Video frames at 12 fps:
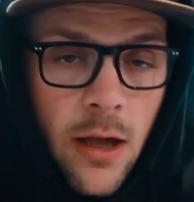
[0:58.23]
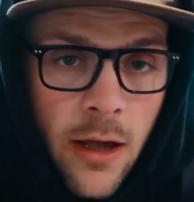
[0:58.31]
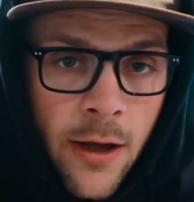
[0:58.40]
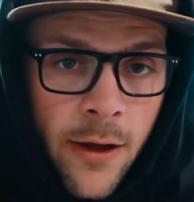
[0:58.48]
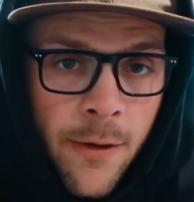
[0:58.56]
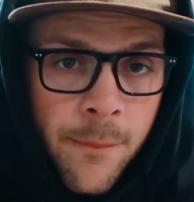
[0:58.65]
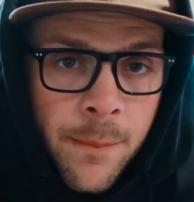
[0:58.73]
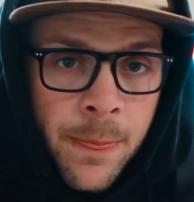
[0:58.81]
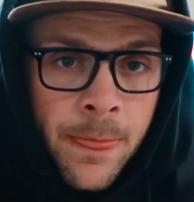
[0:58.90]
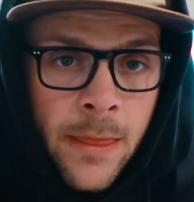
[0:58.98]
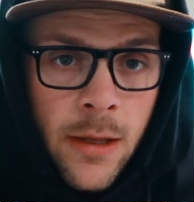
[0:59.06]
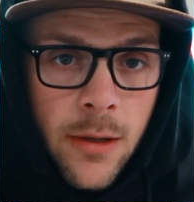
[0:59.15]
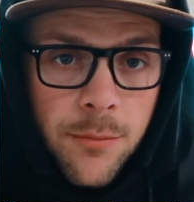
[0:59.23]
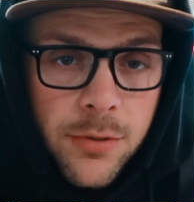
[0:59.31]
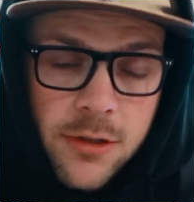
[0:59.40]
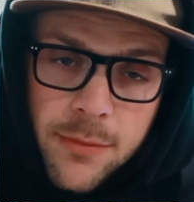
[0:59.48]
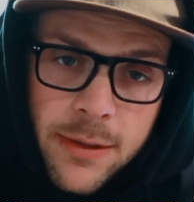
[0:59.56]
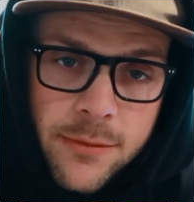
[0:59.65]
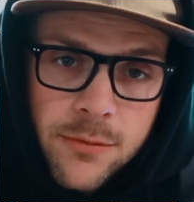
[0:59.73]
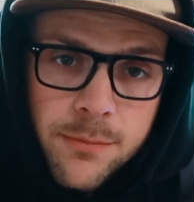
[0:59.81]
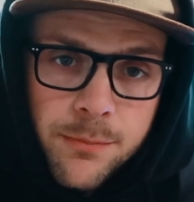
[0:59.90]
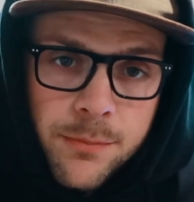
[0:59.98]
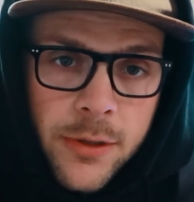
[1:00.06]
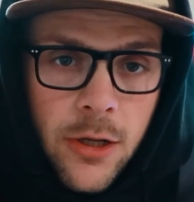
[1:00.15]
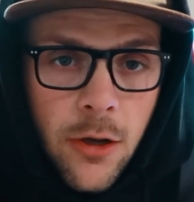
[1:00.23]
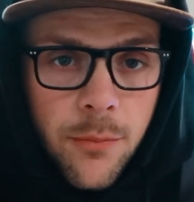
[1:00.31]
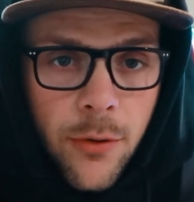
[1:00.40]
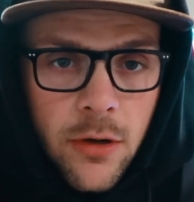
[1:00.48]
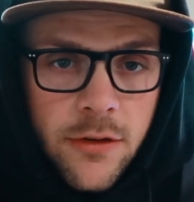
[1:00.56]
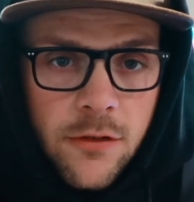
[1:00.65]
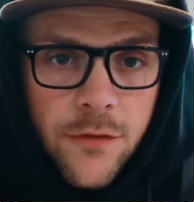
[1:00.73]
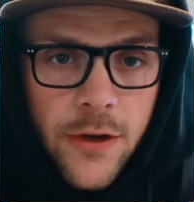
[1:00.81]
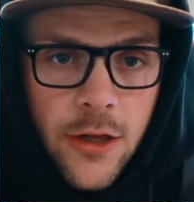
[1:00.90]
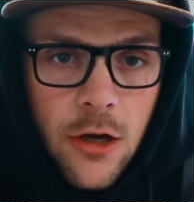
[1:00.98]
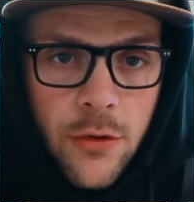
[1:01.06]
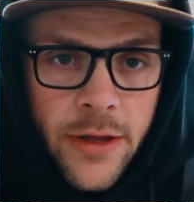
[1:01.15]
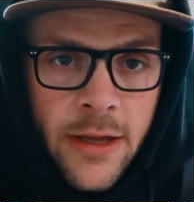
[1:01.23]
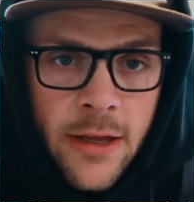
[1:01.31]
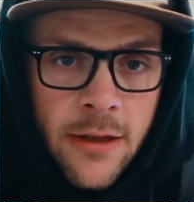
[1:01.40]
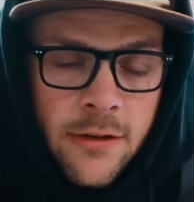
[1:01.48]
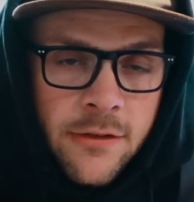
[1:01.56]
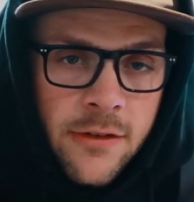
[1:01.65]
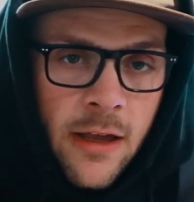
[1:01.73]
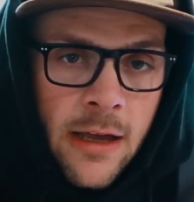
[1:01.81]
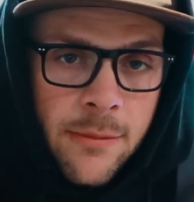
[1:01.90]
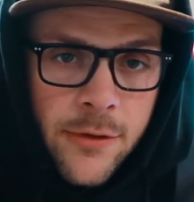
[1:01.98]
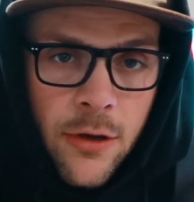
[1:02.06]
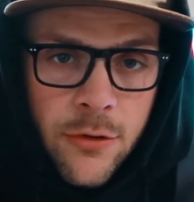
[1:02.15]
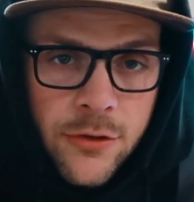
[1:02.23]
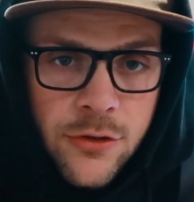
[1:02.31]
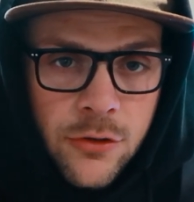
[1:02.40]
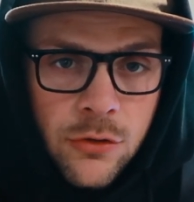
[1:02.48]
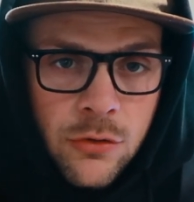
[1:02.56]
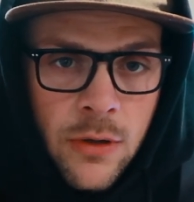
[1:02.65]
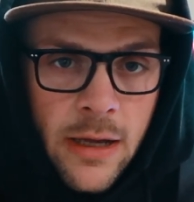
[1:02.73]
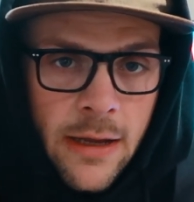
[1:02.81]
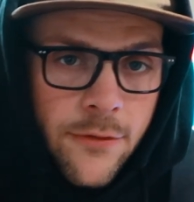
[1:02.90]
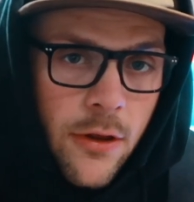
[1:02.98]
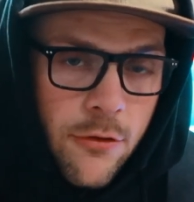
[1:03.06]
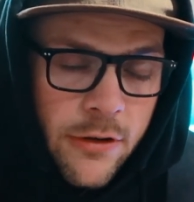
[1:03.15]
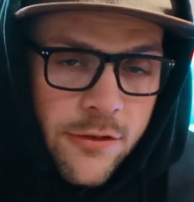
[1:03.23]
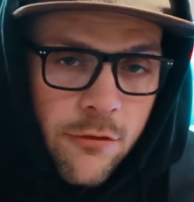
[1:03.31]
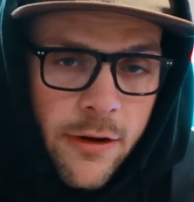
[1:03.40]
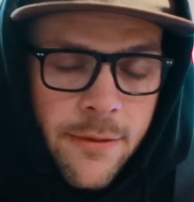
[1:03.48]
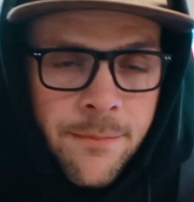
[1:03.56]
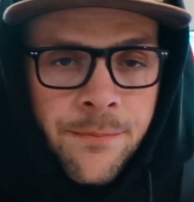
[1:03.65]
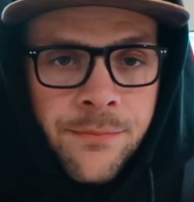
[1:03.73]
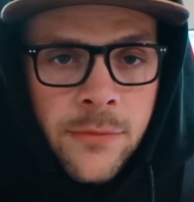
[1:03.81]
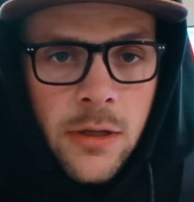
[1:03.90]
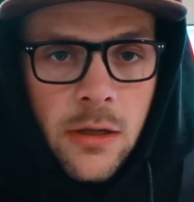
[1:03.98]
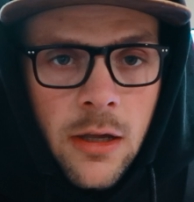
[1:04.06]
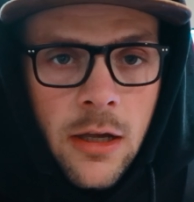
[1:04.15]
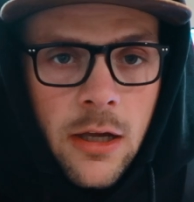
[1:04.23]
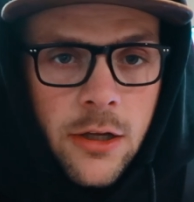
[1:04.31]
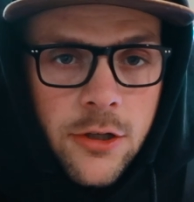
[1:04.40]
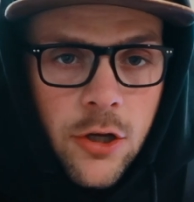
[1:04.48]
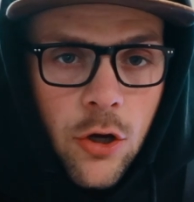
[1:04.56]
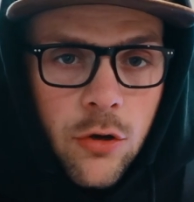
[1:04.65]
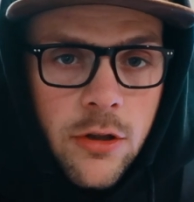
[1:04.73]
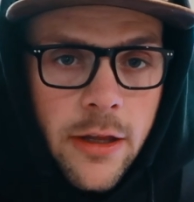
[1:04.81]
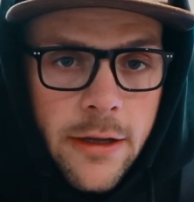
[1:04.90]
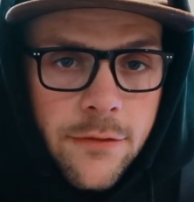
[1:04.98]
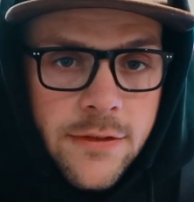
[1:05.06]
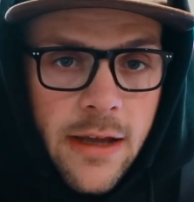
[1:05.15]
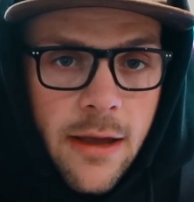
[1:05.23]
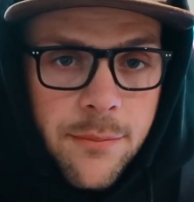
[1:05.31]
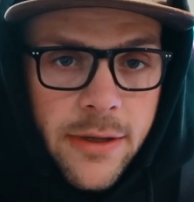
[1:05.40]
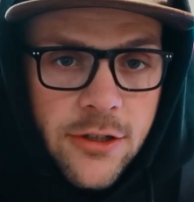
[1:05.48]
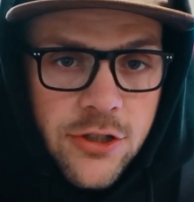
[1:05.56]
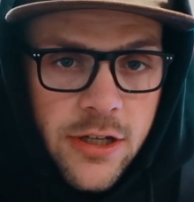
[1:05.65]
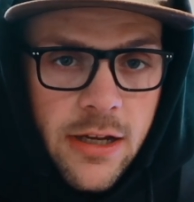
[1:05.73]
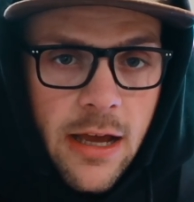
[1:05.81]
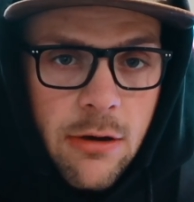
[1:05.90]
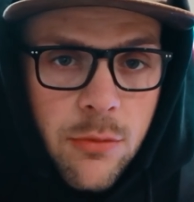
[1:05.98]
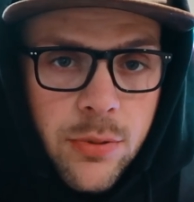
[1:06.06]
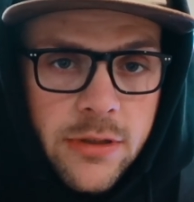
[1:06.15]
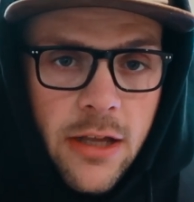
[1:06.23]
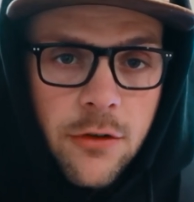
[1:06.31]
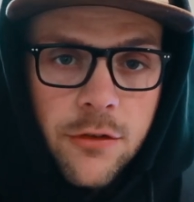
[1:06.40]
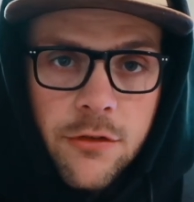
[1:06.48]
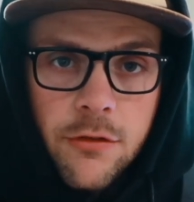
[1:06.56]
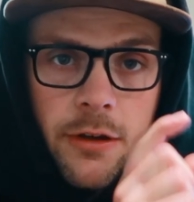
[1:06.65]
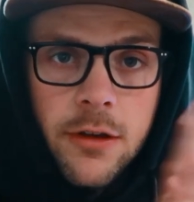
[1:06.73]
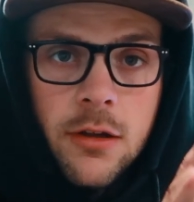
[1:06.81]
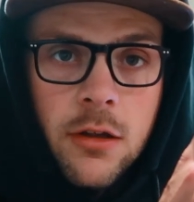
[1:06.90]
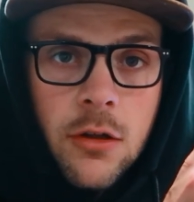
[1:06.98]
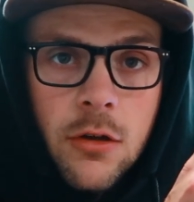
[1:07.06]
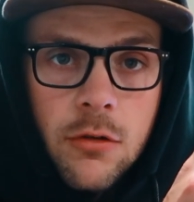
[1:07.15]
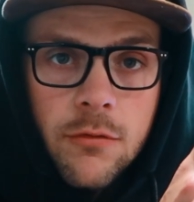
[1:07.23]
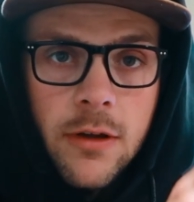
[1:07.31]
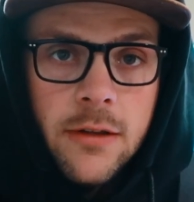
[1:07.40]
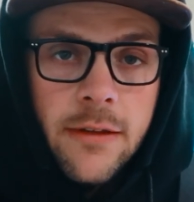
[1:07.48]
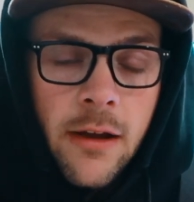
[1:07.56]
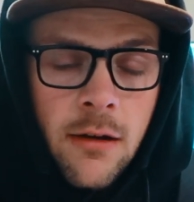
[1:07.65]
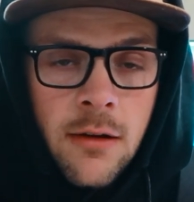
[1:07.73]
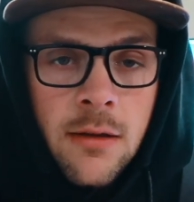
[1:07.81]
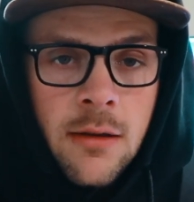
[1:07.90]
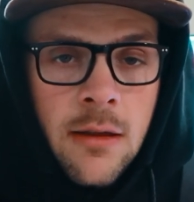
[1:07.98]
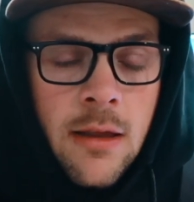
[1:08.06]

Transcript: Um, but the main you know, part of this video is I'm going to, I have another Instagram, uh, codelife.bg. I will put that on the screen right there.